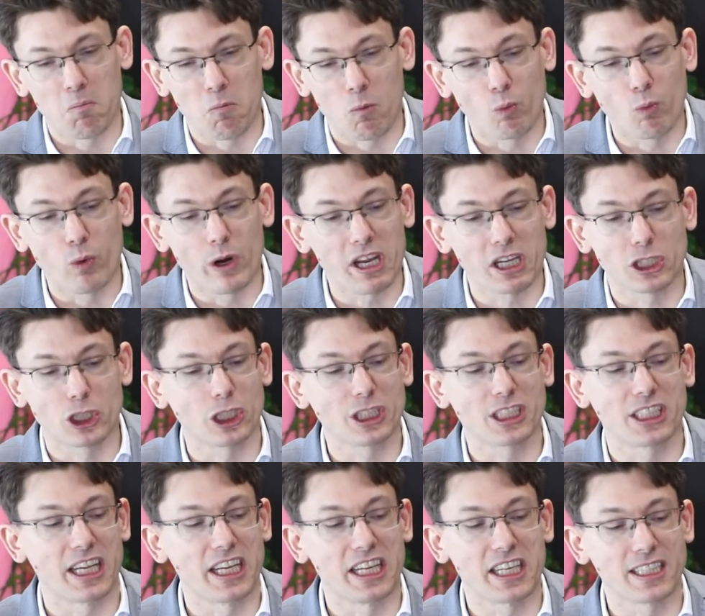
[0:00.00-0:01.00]
we are
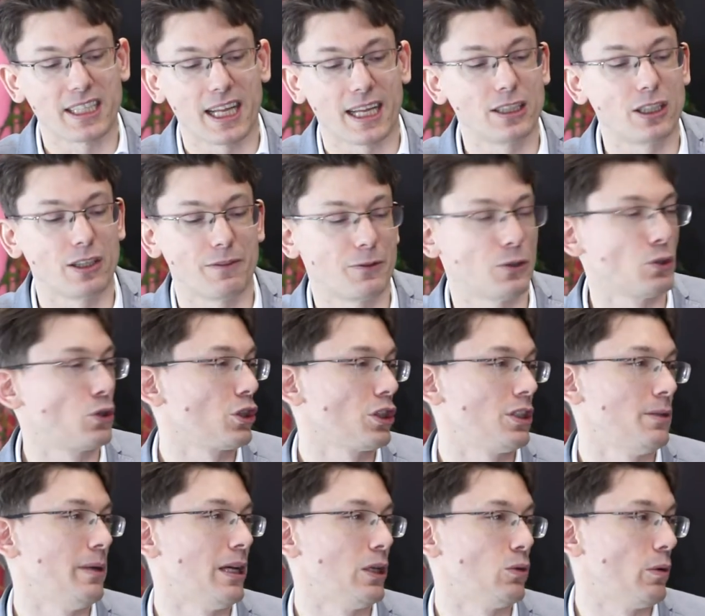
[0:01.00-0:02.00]
just saying that the future
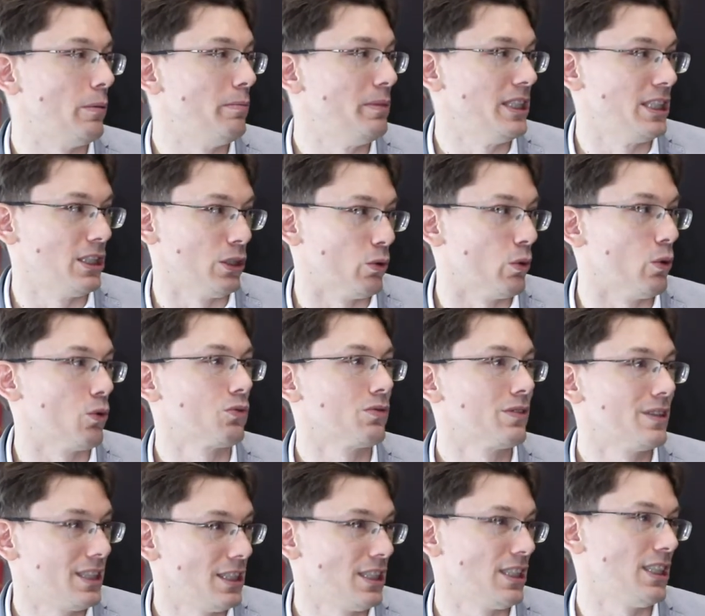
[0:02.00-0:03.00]
demand will be zero.
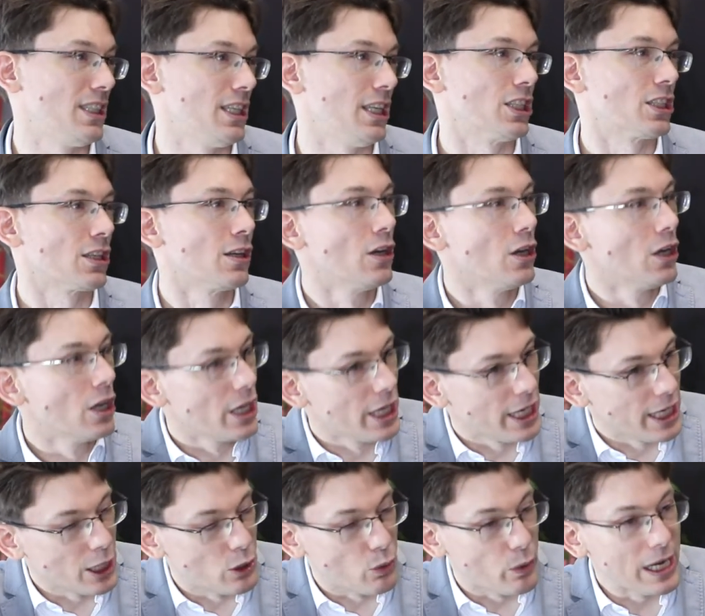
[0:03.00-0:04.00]
This is it.
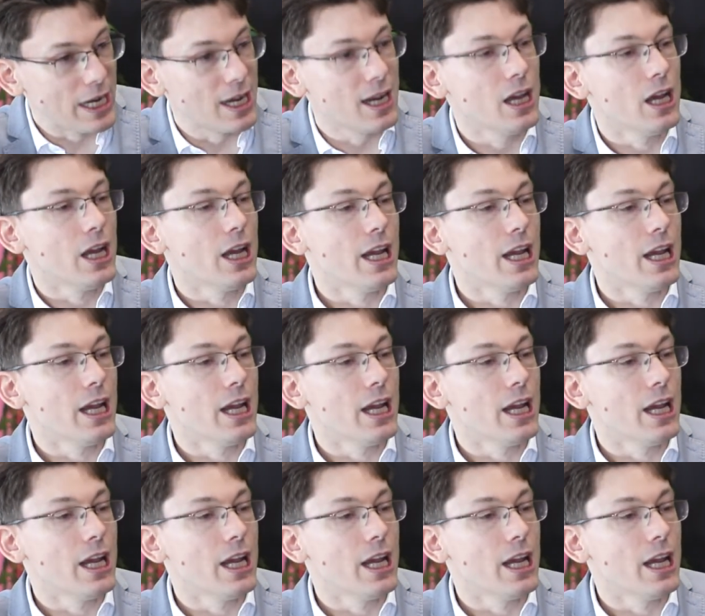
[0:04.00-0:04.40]
It will,